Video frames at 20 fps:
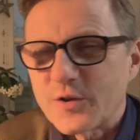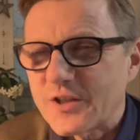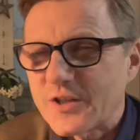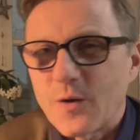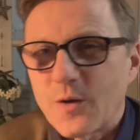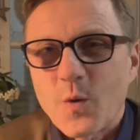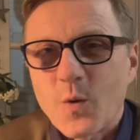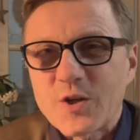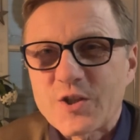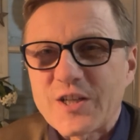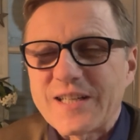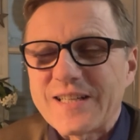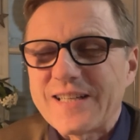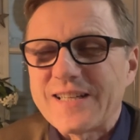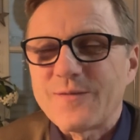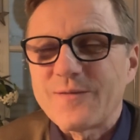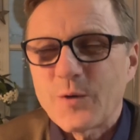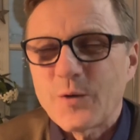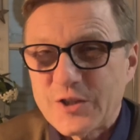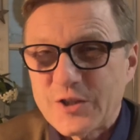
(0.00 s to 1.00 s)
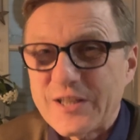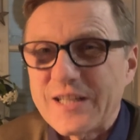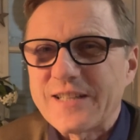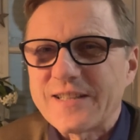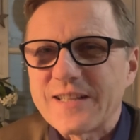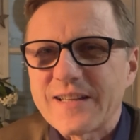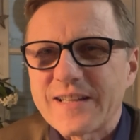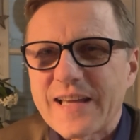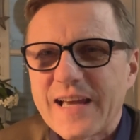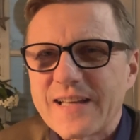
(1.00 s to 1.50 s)
So watch it, watch it
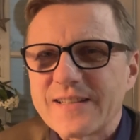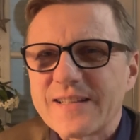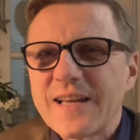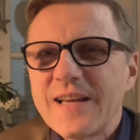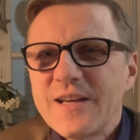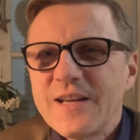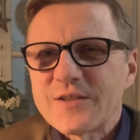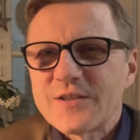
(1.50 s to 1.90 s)
until the end